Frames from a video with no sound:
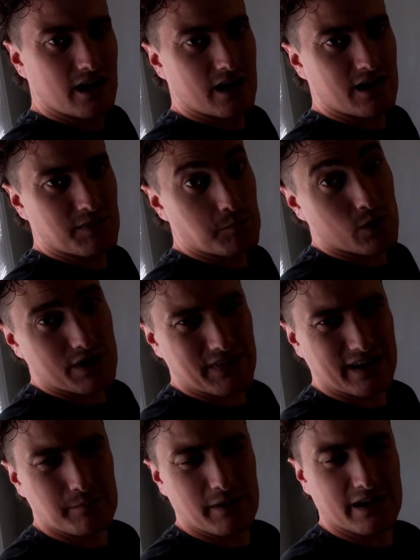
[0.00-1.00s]
The more
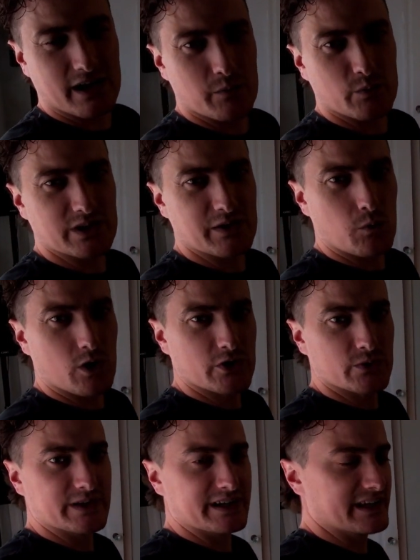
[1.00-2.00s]
I think about it, I'm really
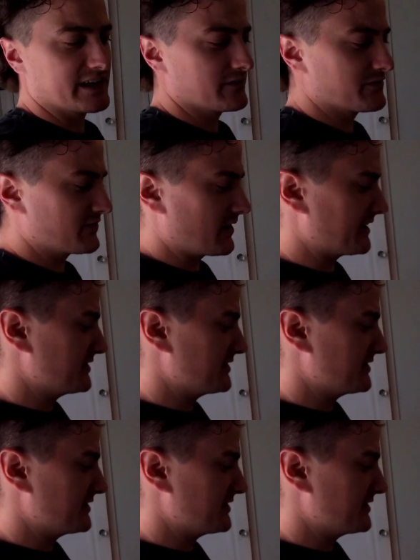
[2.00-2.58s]
wondering if